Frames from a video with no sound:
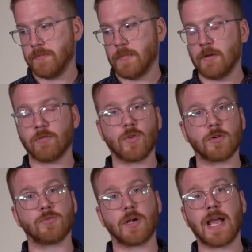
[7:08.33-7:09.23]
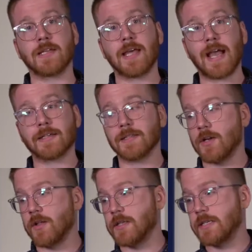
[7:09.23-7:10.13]
Of course, we're adding the accent
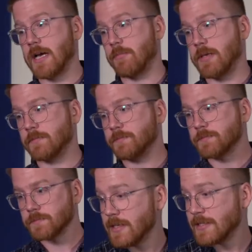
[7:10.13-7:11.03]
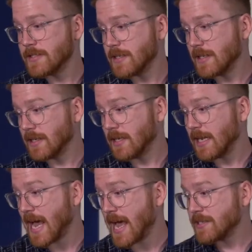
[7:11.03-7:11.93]
on the downbeat. This
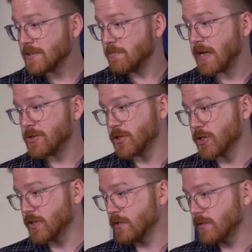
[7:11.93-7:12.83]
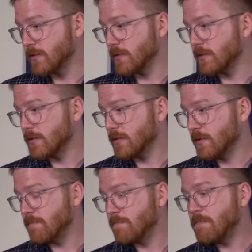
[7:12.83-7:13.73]
last measure
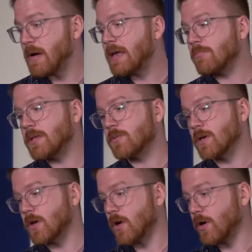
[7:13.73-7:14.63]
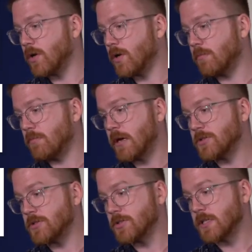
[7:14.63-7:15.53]
might be one of the harder
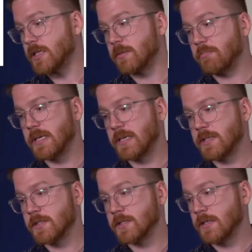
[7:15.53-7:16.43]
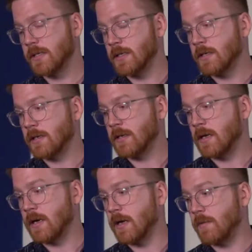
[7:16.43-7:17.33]
measures in the piece,
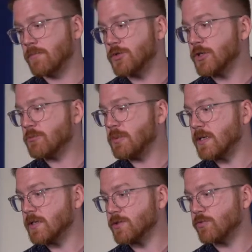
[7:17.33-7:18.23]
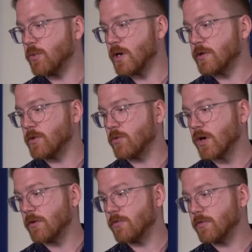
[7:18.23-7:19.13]
just because of where the
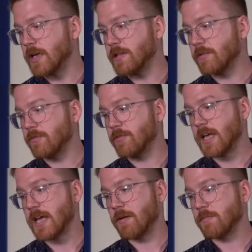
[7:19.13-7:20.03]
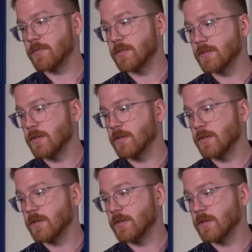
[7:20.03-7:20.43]
rough and the flams